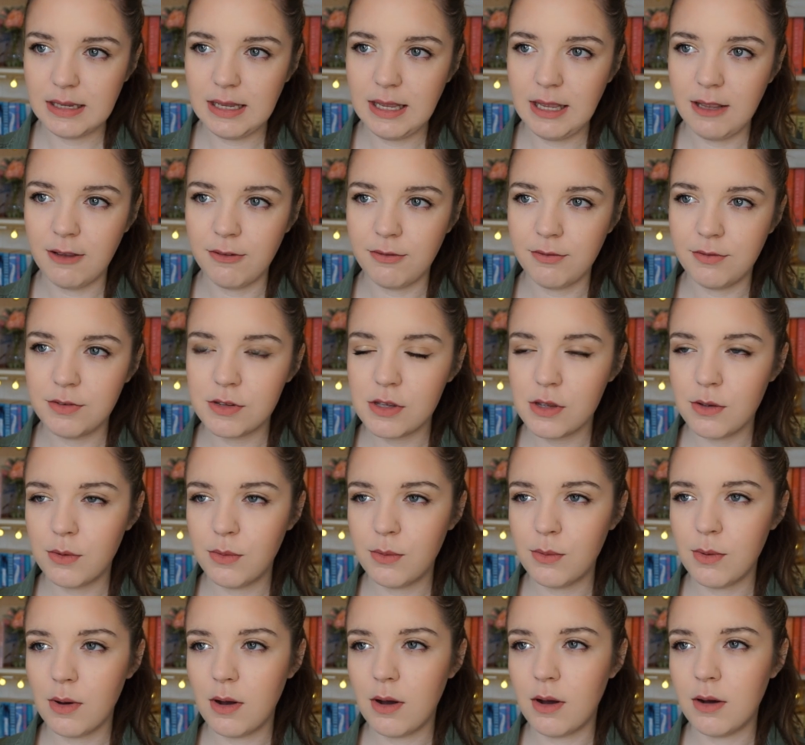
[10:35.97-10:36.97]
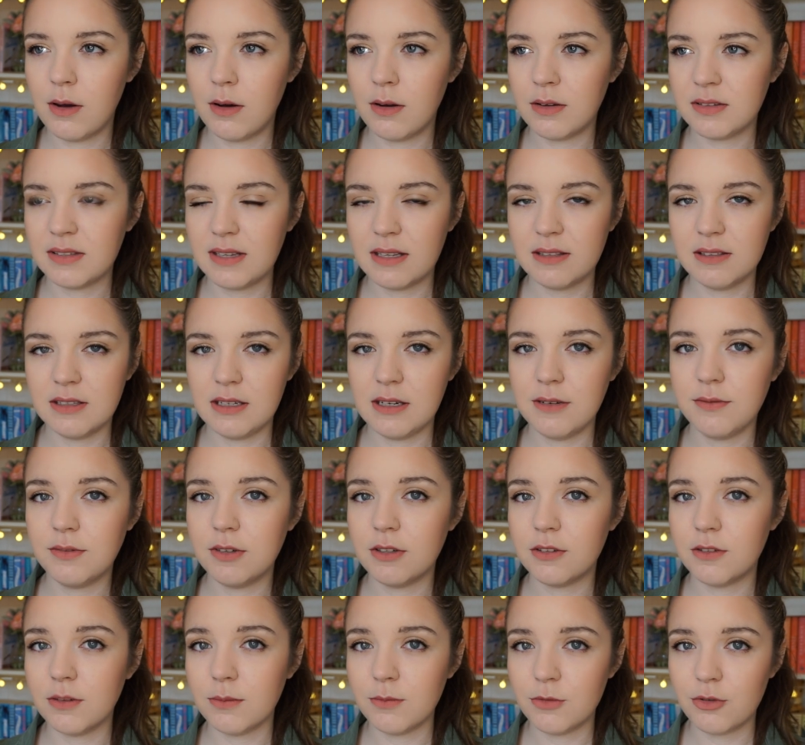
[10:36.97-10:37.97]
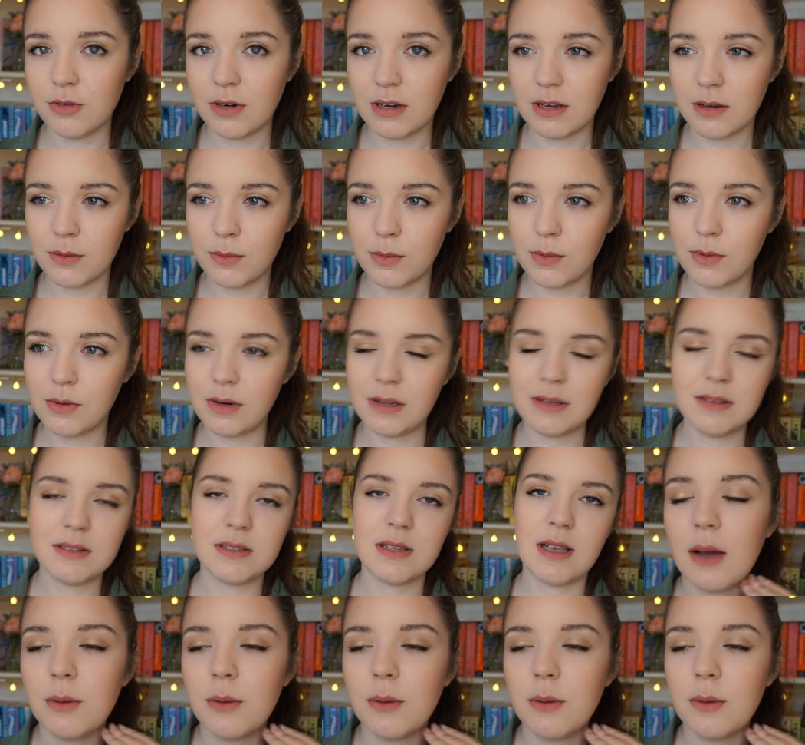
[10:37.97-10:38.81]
if you are sensitive to some trigger warnings,